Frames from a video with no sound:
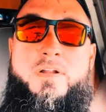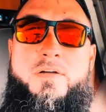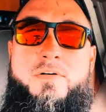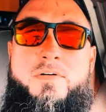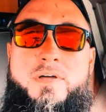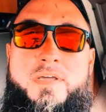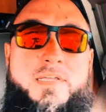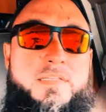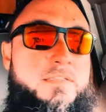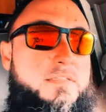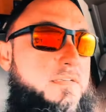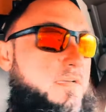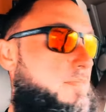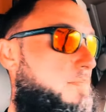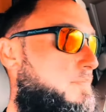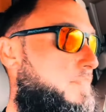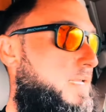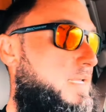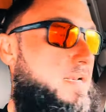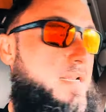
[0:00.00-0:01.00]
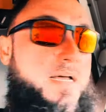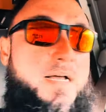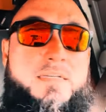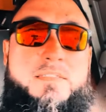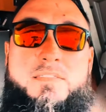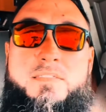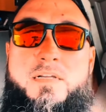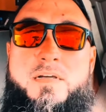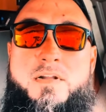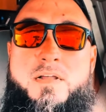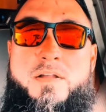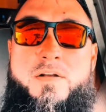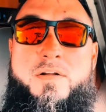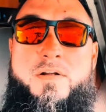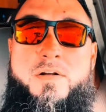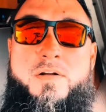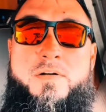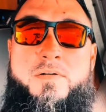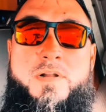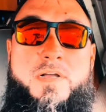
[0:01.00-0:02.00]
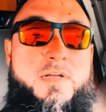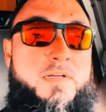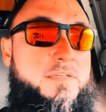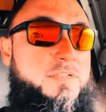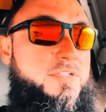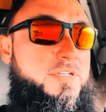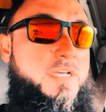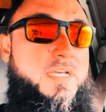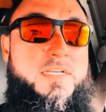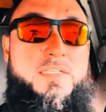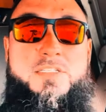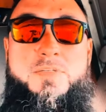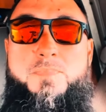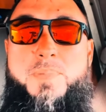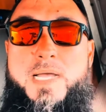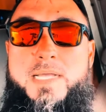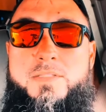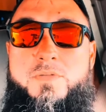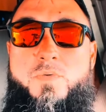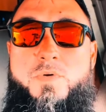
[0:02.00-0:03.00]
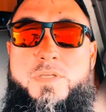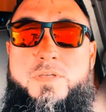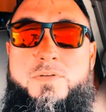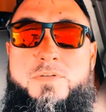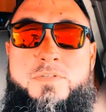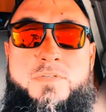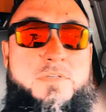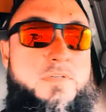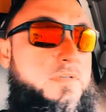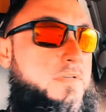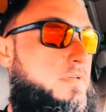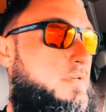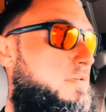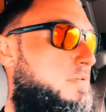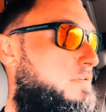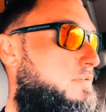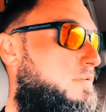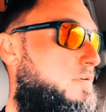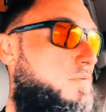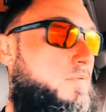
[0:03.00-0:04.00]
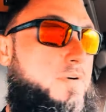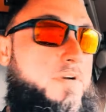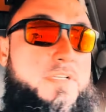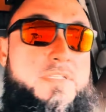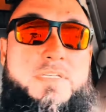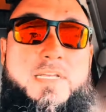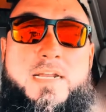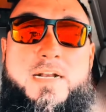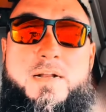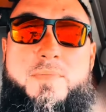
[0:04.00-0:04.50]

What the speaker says: go get some beadlocks done on our Jag spiked wheels. So we're excited